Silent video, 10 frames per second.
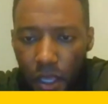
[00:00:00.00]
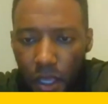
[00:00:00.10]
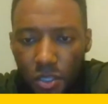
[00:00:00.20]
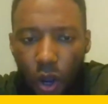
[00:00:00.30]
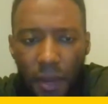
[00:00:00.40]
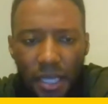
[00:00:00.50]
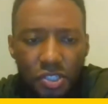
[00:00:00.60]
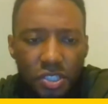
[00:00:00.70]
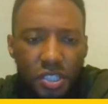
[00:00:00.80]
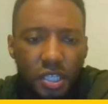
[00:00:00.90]
So our
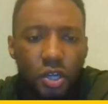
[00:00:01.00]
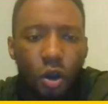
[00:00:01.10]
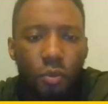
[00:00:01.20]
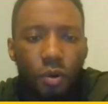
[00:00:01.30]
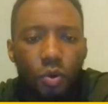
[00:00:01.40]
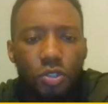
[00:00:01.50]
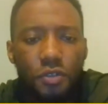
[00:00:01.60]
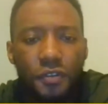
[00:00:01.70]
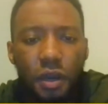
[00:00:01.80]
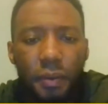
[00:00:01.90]
manager said, "Yo, bro, what do
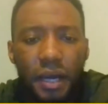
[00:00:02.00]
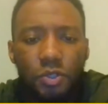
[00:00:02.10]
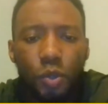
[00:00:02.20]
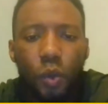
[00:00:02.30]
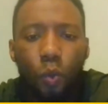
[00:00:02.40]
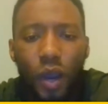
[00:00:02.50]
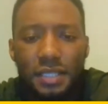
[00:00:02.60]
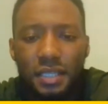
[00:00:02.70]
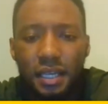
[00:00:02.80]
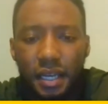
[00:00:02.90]
you think about doing
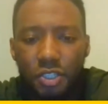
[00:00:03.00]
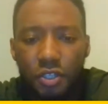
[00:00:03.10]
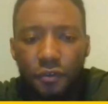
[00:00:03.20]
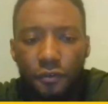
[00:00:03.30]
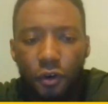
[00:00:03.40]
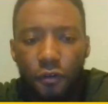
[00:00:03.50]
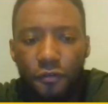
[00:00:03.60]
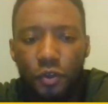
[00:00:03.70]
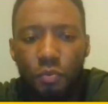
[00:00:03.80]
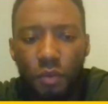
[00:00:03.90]
waste collection for a
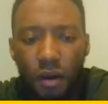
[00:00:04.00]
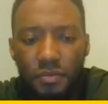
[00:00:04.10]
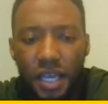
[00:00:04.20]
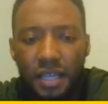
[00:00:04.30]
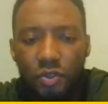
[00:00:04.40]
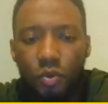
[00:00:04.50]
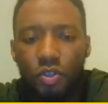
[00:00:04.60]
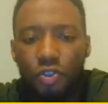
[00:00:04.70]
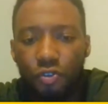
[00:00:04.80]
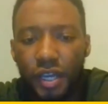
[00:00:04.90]
few months and
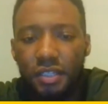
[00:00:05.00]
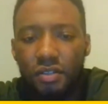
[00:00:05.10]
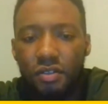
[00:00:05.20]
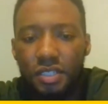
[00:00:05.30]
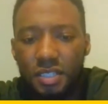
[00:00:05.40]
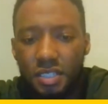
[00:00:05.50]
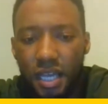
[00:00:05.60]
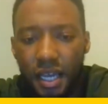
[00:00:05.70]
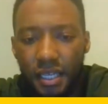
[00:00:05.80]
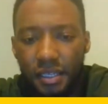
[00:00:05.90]
doing trading on the
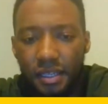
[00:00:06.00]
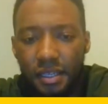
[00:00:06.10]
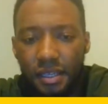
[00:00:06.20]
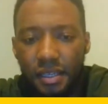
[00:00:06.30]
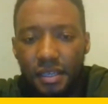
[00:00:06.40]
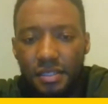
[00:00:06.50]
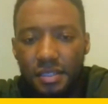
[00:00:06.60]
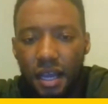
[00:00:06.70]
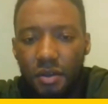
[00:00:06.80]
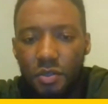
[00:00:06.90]
side?
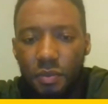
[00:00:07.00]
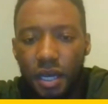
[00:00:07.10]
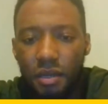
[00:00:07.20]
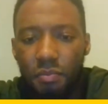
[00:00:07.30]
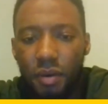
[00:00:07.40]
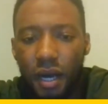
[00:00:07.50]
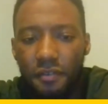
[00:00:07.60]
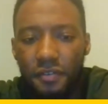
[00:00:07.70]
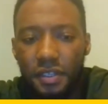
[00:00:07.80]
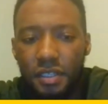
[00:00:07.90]
Sounds mad, but I
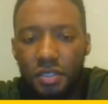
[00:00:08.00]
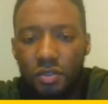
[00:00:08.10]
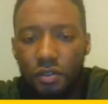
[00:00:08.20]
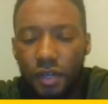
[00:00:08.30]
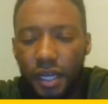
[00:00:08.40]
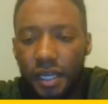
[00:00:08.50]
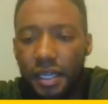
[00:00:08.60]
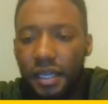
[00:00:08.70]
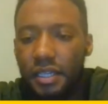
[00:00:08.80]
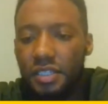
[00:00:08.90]
think it's all right."
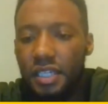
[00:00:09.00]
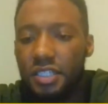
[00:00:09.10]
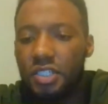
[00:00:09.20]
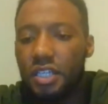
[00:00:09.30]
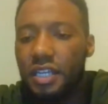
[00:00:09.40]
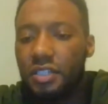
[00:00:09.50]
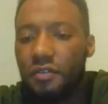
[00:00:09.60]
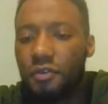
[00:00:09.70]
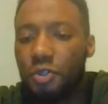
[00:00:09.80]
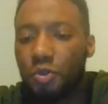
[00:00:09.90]
Yeah, this is an
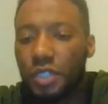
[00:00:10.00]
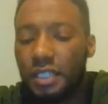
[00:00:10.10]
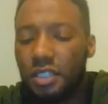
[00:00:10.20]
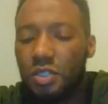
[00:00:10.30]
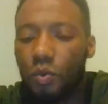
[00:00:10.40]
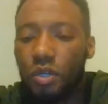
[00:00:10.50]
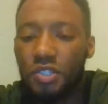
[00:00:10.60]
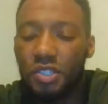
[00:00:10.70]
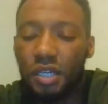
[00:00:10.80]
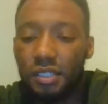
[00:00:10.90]
individual that doesn't want to
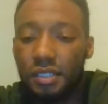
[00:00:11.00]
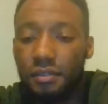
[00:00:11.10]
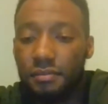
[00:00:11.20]
study.